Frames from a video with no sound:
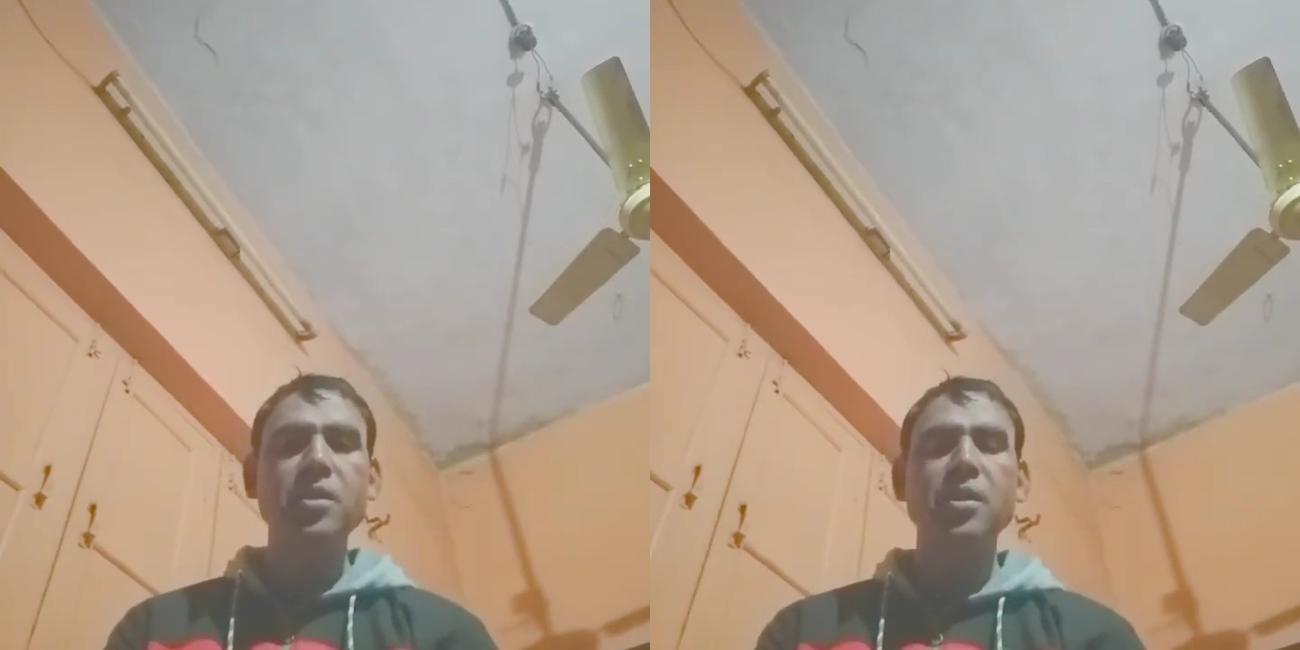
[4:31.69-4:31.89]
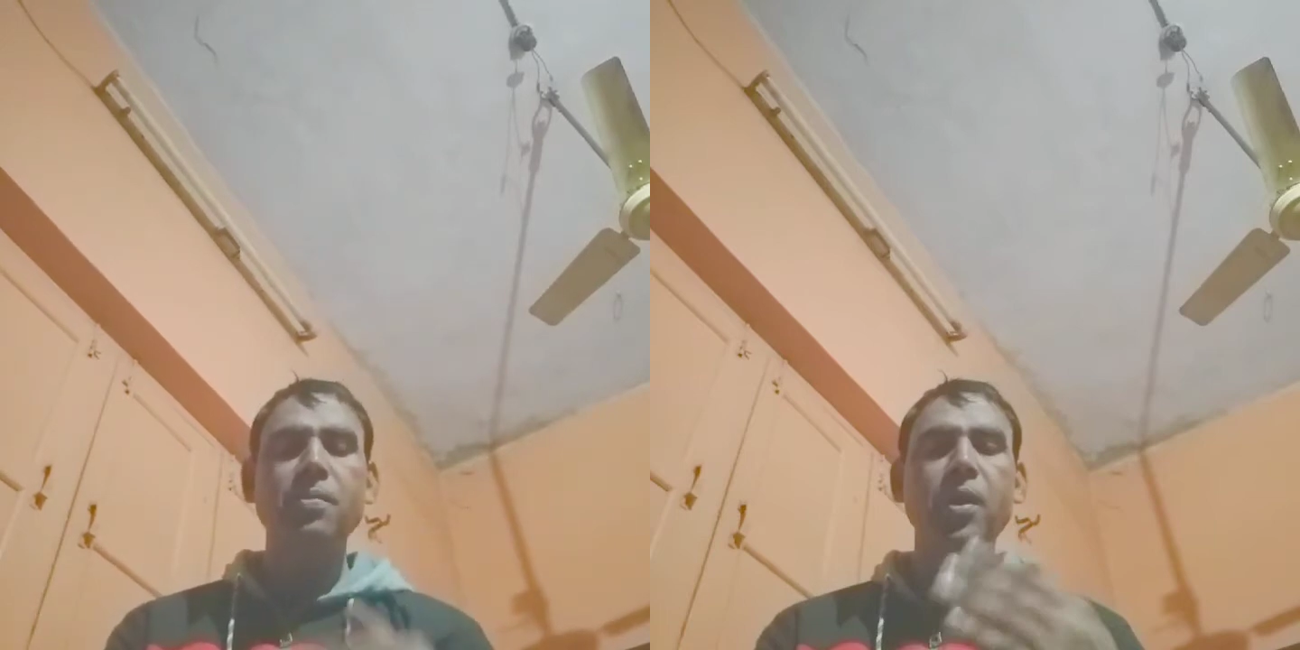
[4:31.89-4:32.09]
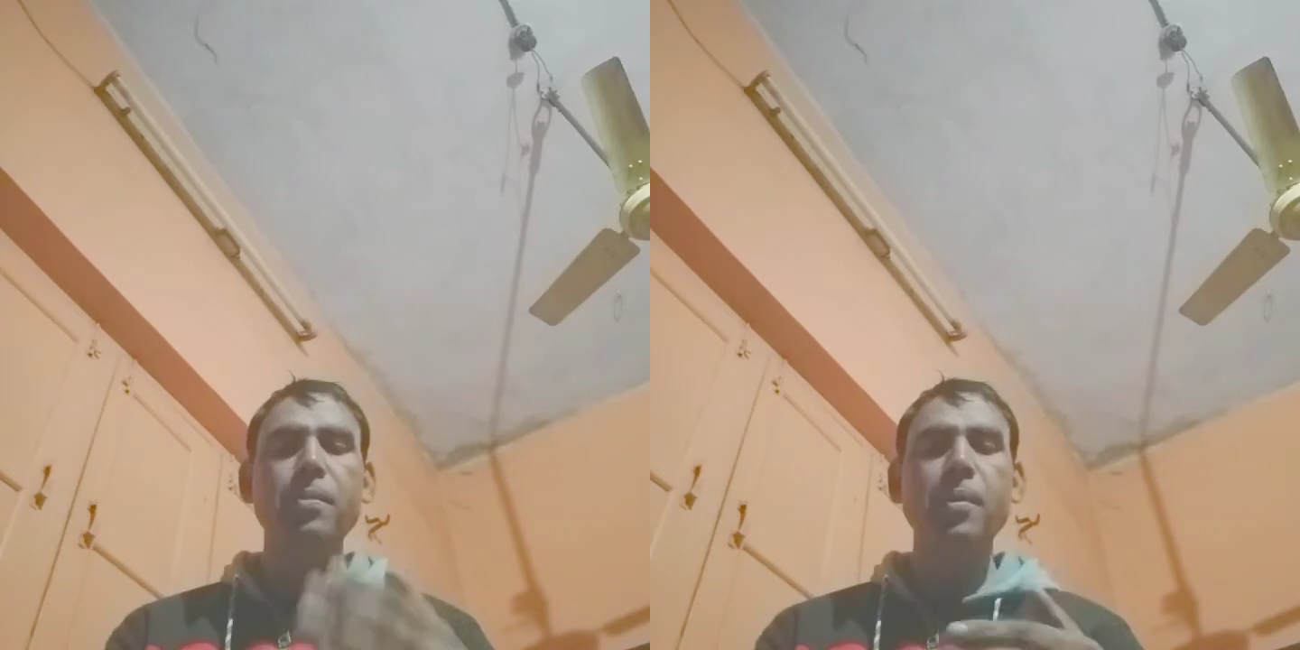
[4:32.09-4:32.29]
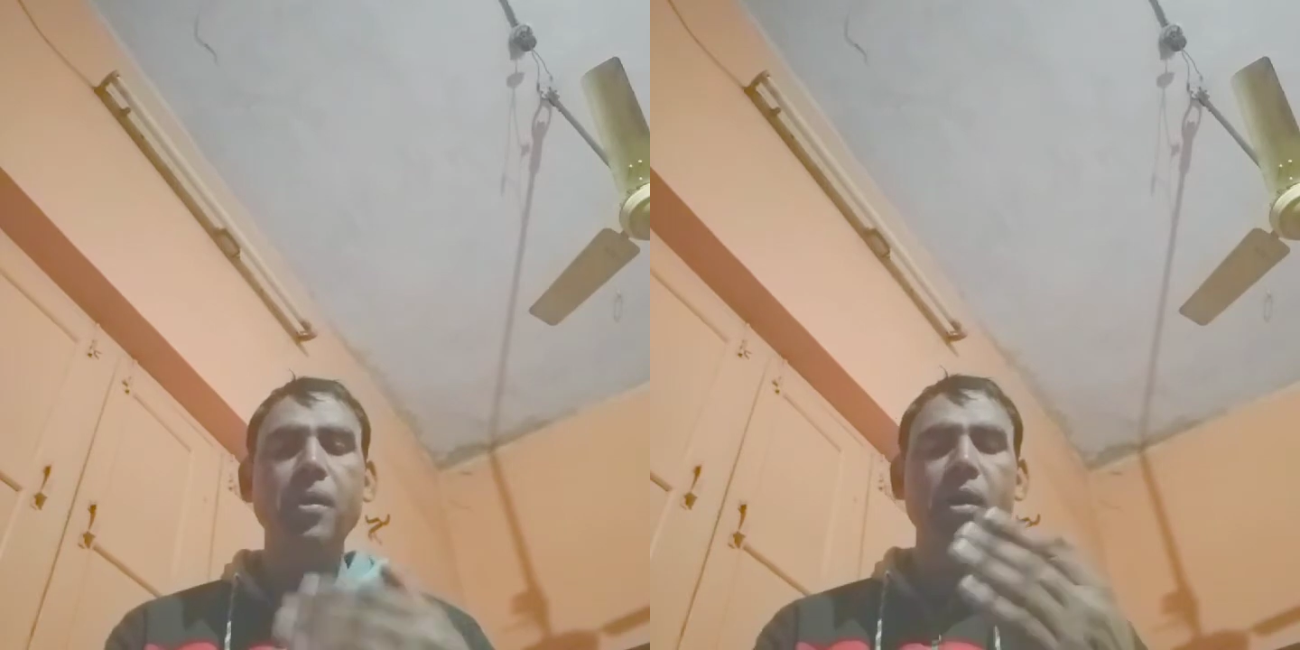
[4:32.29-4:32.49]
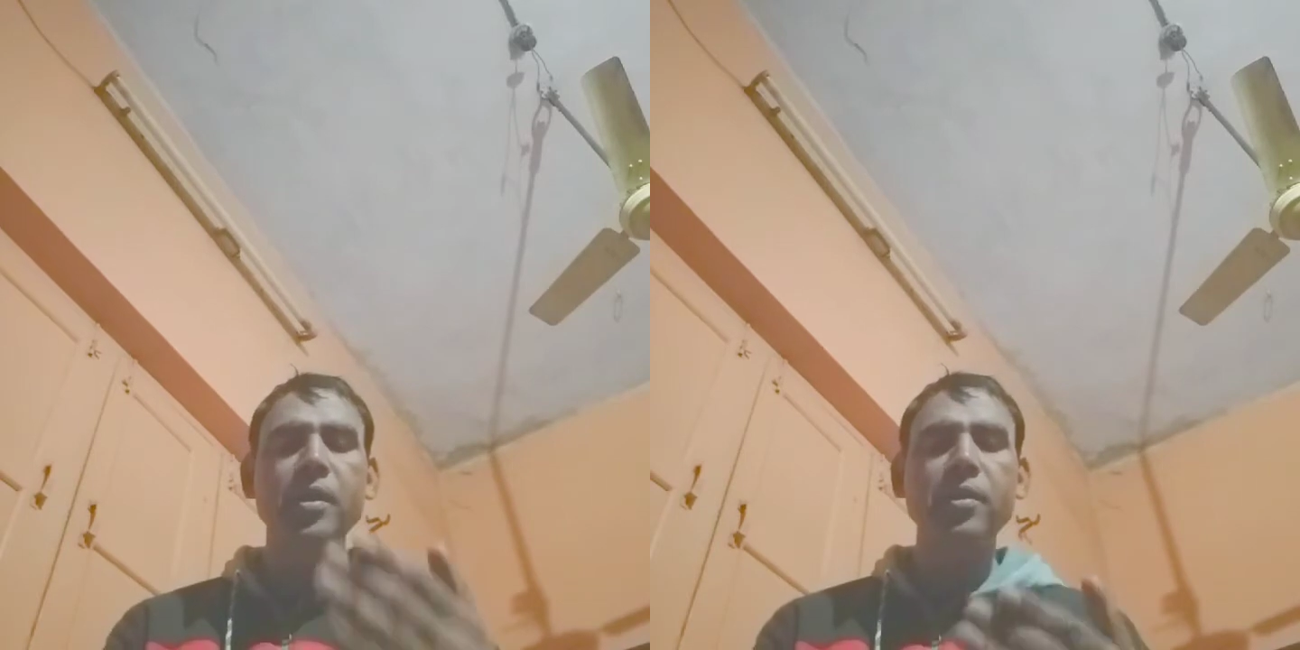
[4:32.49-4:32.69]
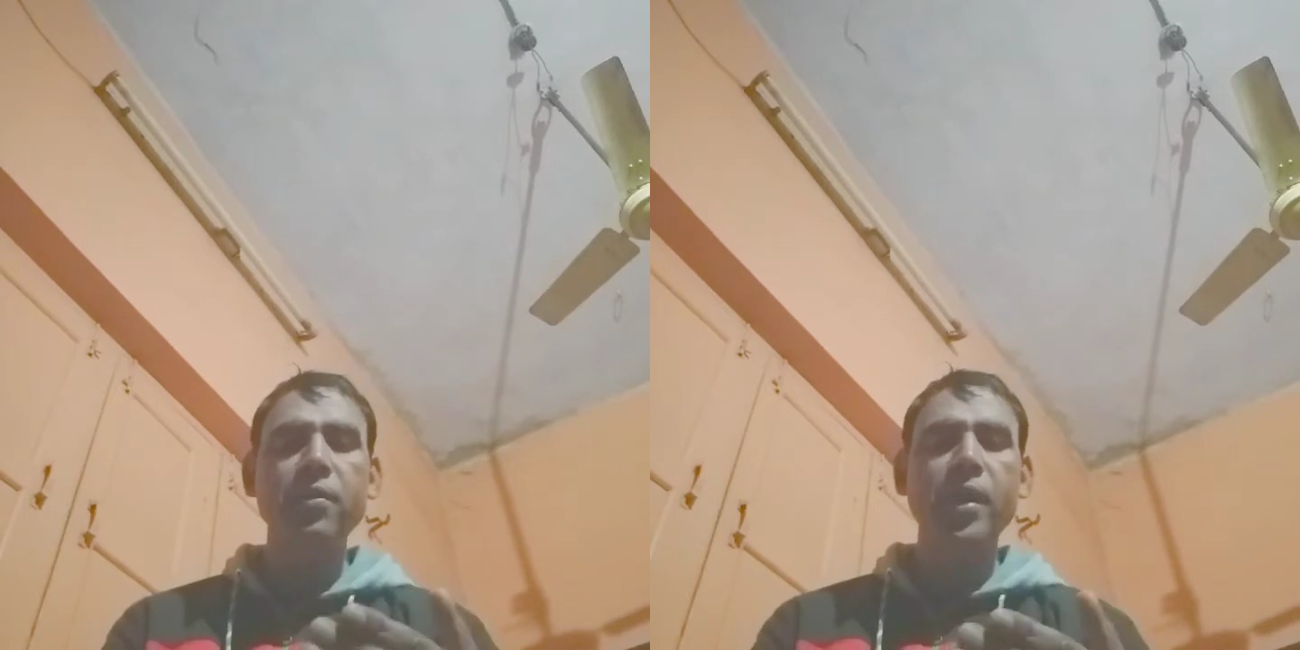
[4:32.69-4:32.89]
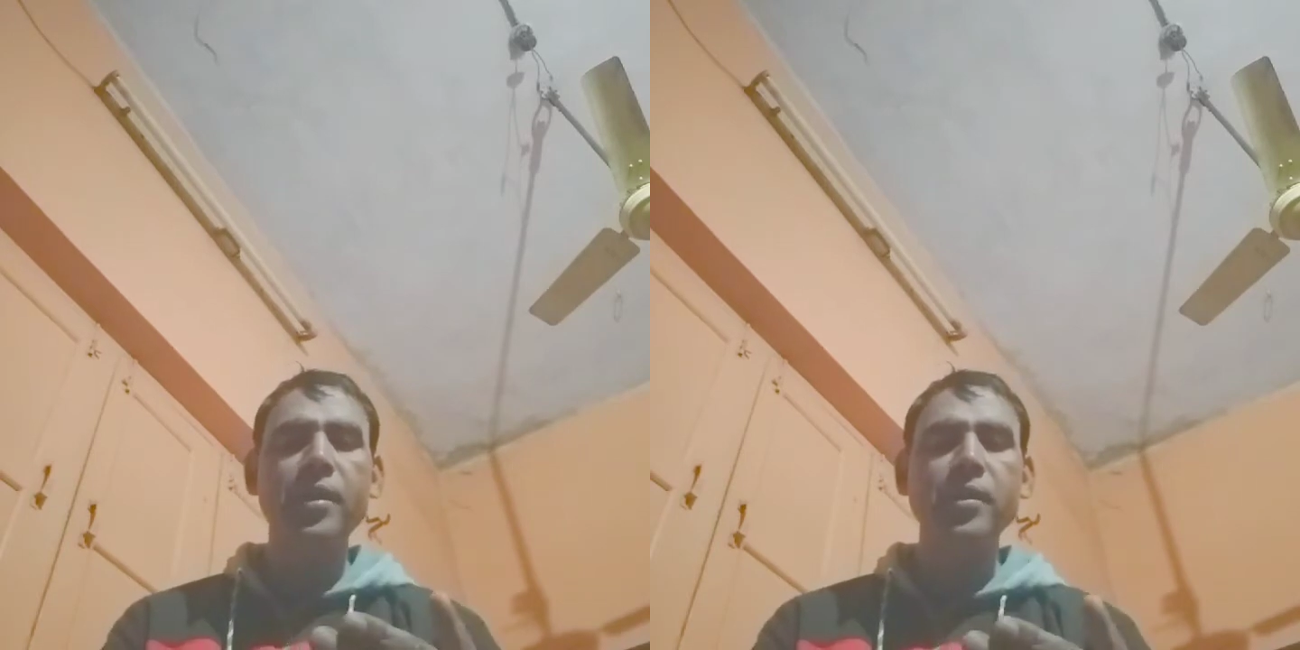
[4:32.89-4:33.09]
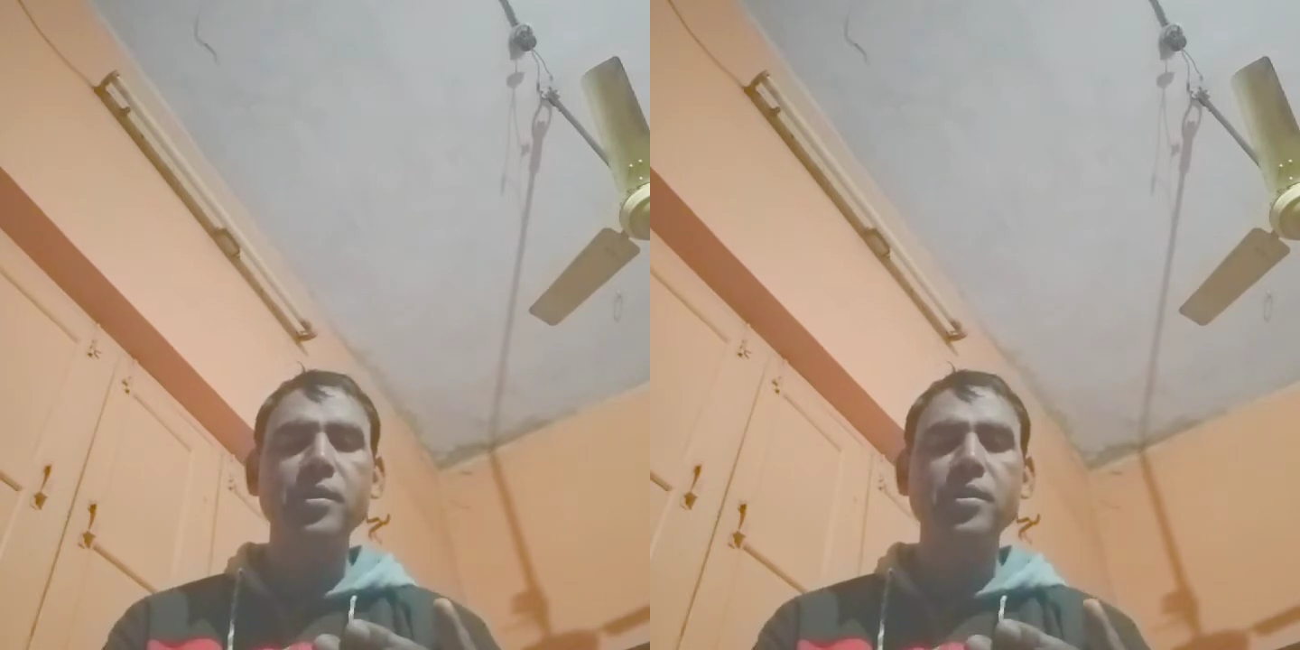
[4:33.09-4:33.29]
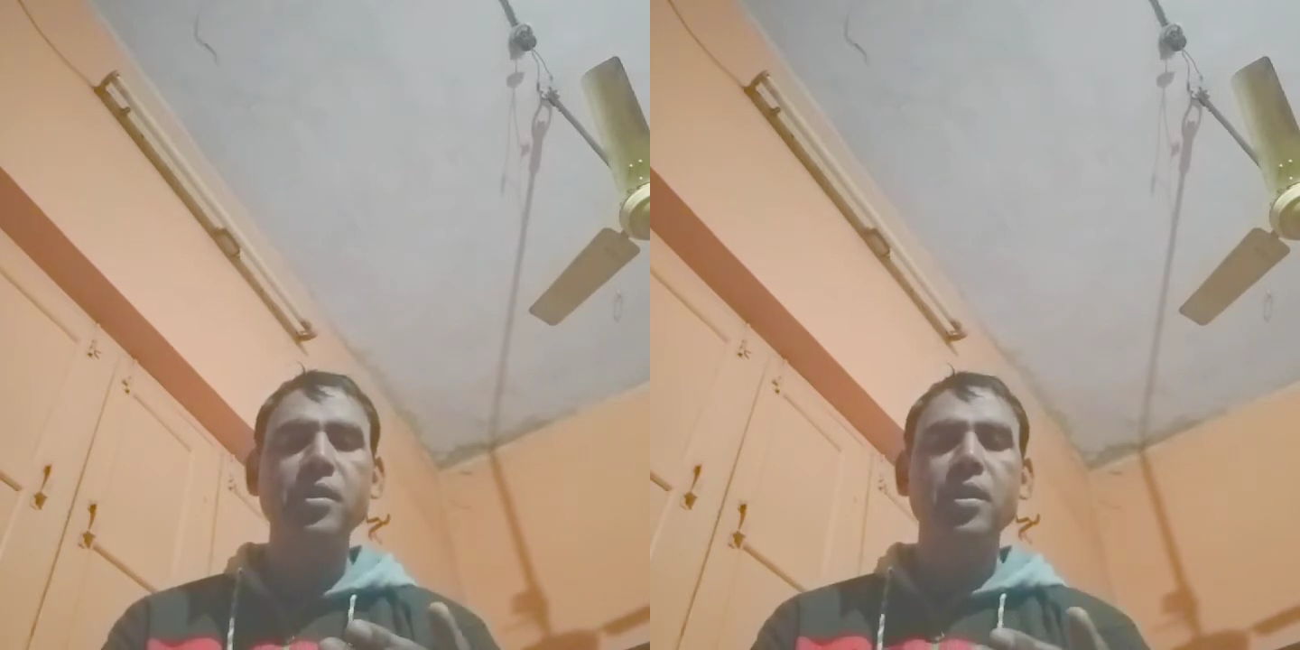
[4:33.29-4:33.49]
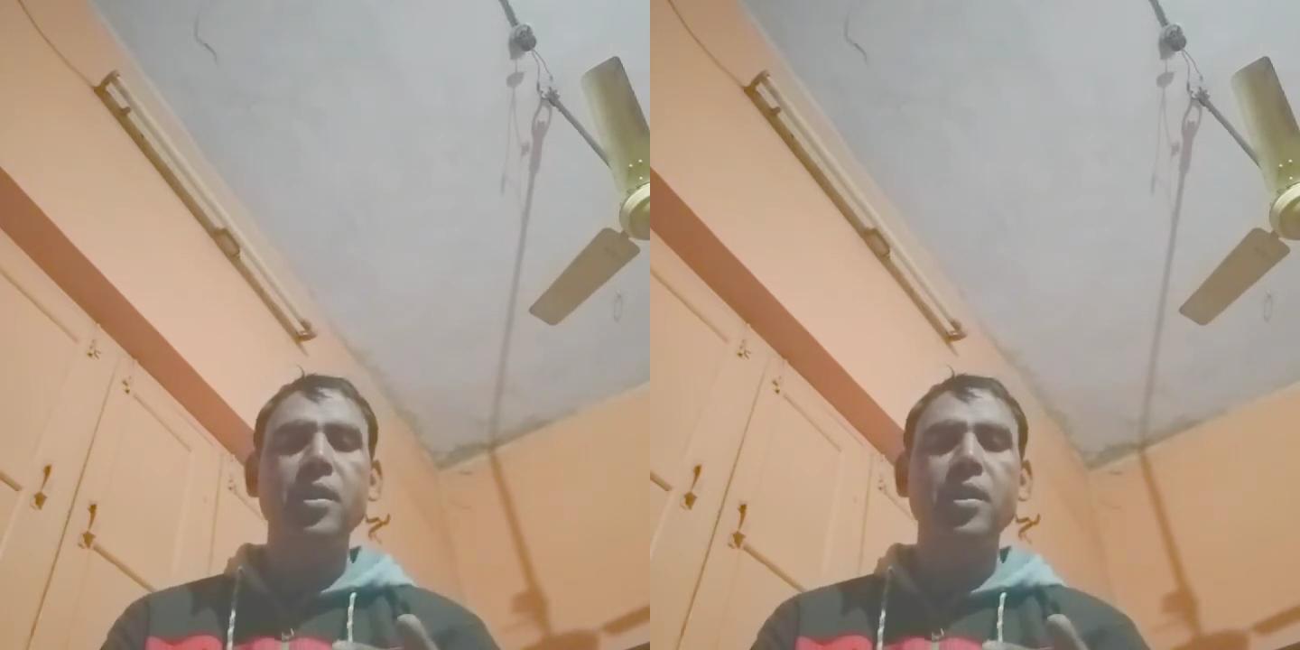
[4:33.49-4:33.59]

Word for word: in the form of quantifiers,